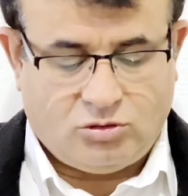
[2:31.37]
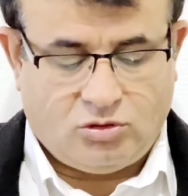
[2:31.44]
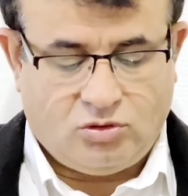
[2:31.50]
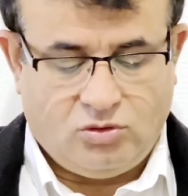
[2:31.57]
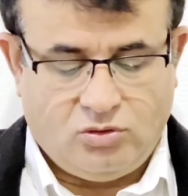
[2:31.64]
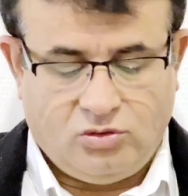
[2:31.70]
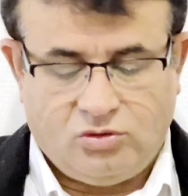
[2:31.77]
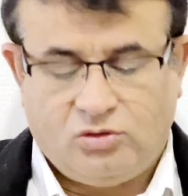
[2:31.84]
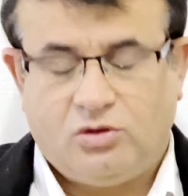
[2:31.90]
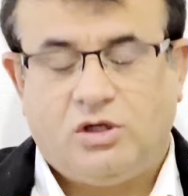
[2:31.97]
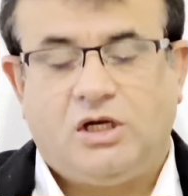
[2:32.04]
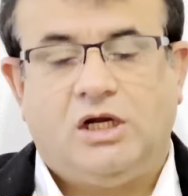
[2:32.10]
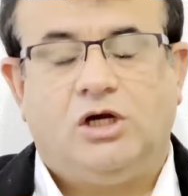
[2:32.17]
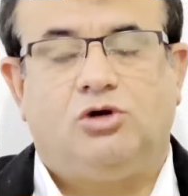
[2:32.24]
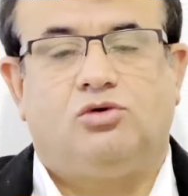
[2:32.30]
thrown
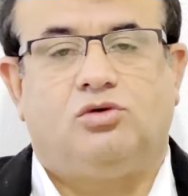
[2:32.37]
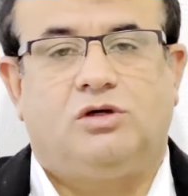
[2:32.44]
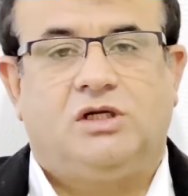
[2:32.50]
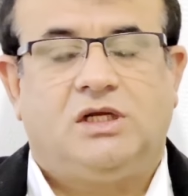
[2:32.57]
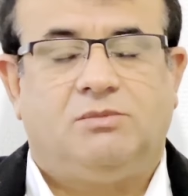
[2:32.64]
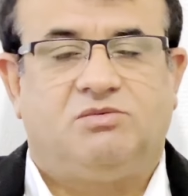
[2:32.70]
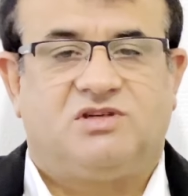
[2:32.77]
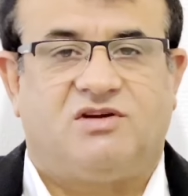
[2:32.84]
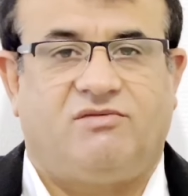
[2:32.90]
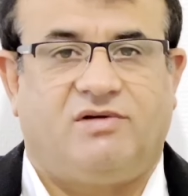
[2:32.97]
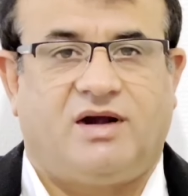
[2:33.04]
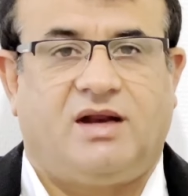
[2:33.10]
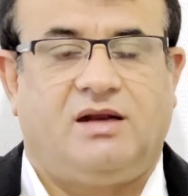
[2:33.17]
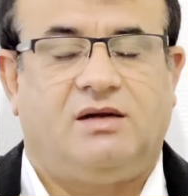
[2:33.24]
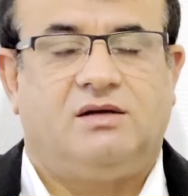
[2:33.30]
into deep
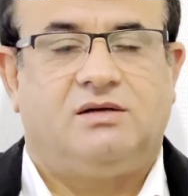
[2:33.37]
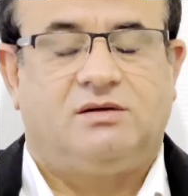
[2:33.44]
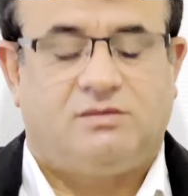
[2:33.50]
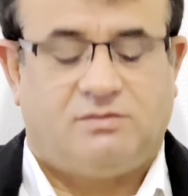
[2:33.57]
suffering.